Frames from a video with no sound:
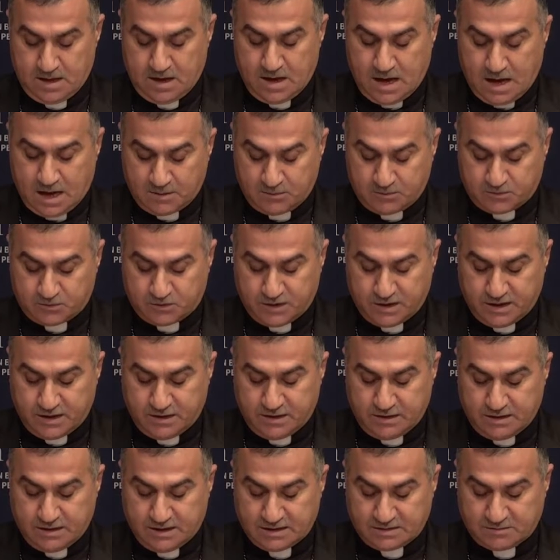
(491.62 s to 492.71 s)
I pray
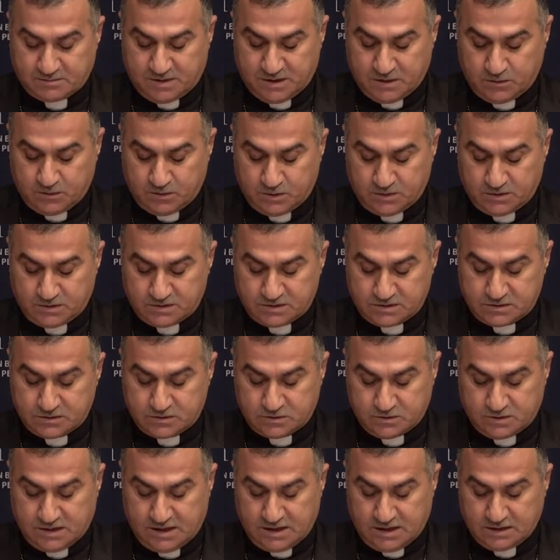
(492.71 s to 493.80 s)
that my words
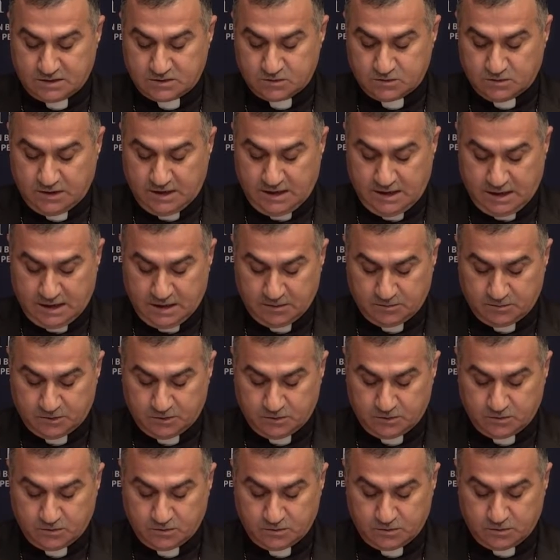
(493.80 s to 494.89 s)
tonight will help
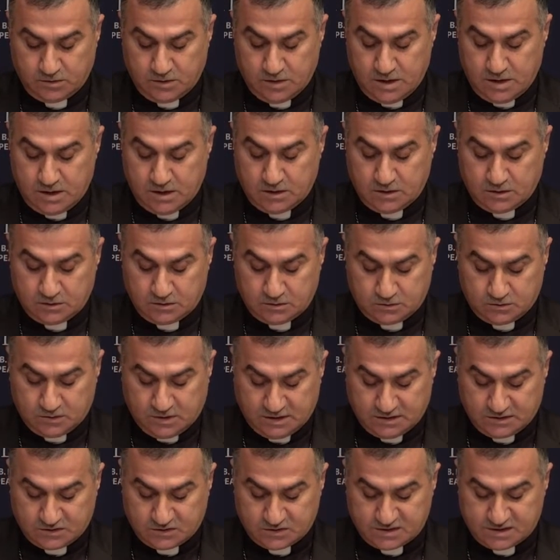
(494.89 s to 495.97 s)
you to
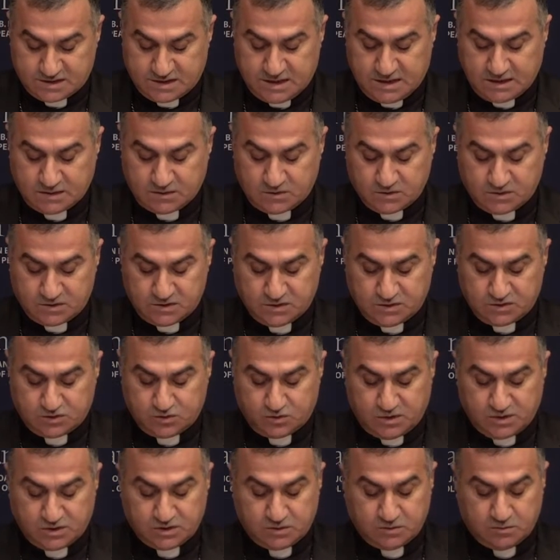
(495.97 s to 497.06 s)
understand our
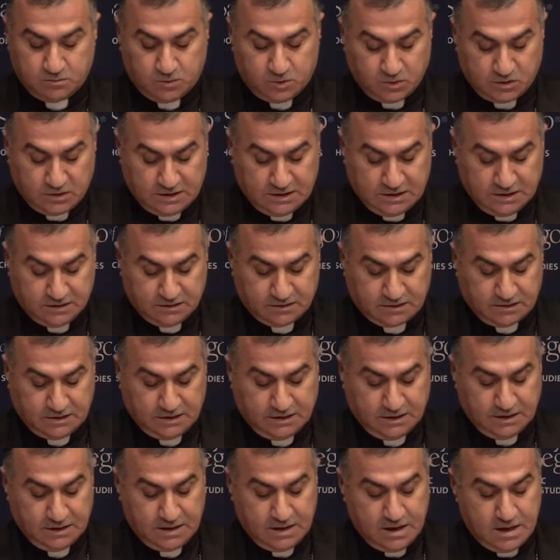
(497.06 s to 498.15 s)
situation more
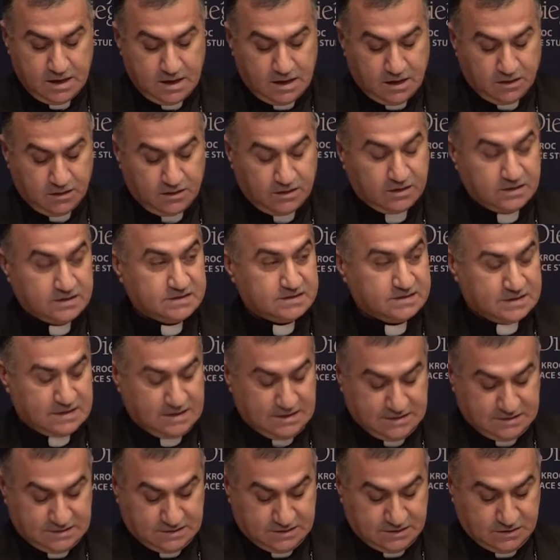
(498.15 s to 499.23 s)
clearly and thus
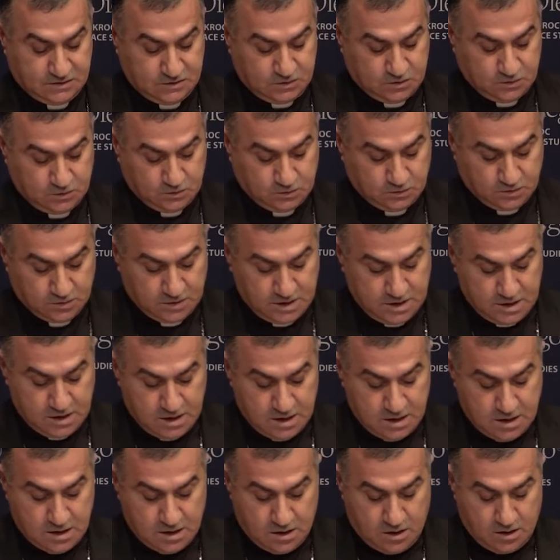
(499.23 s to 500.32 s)
assist you
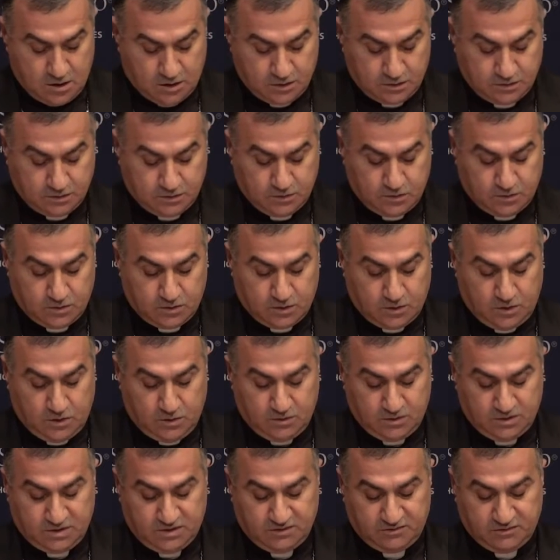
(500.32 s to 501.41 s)
on your
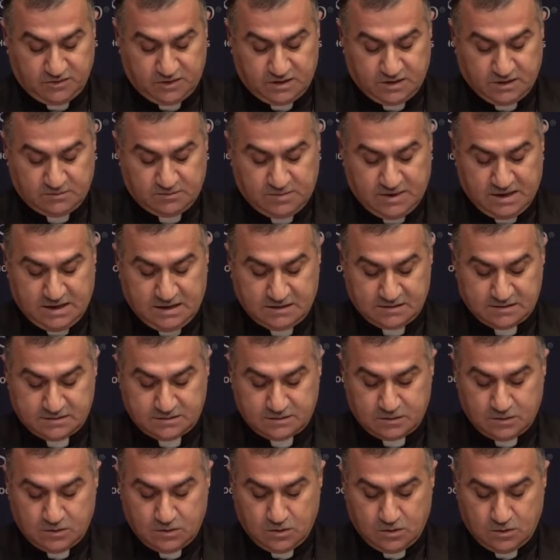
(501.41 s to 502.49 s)
own difficult paths,
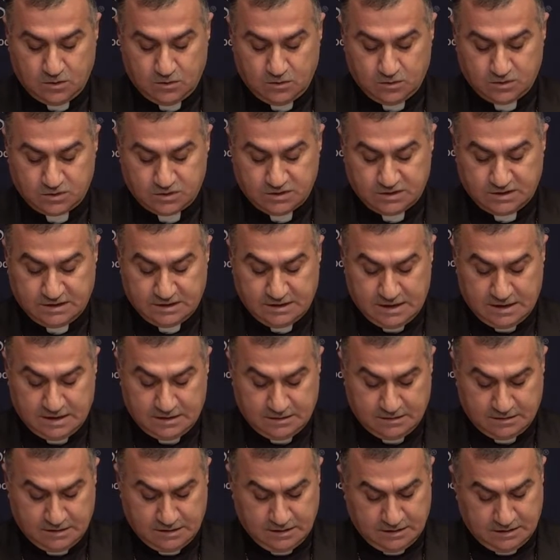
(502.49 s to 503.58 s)
which
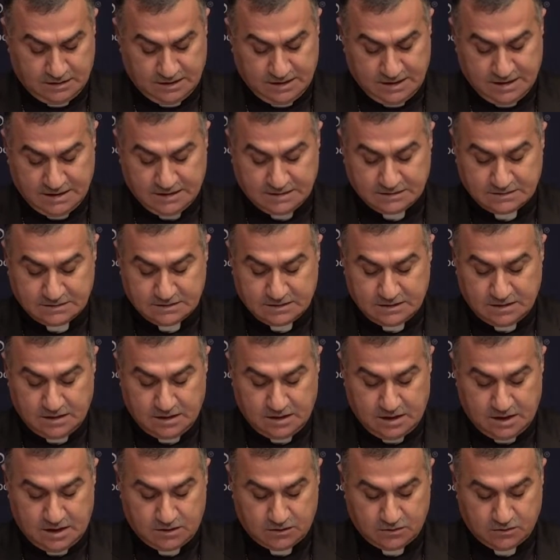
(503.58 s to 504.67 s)
in the end
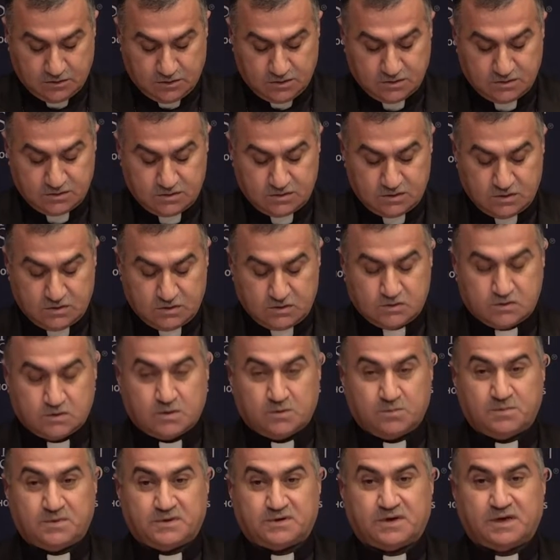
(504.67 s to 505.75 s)
are not
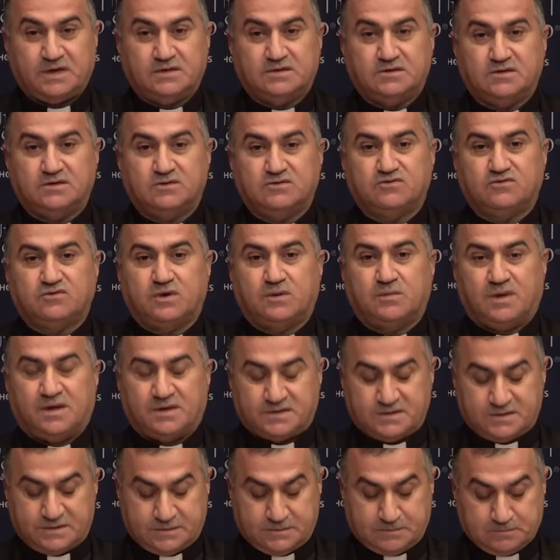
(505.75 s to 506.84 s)
separated from
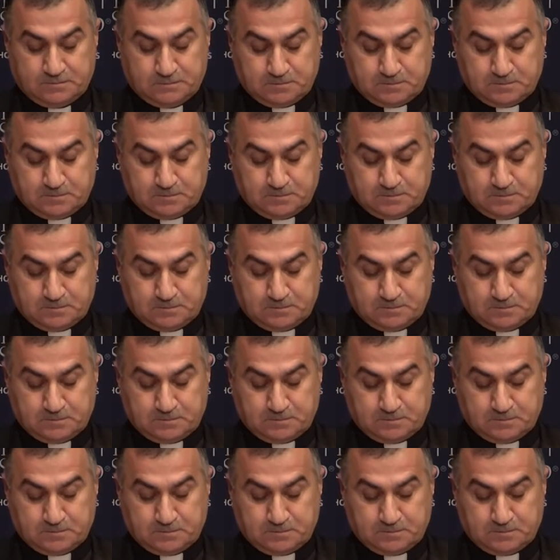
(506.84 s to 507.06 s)
us.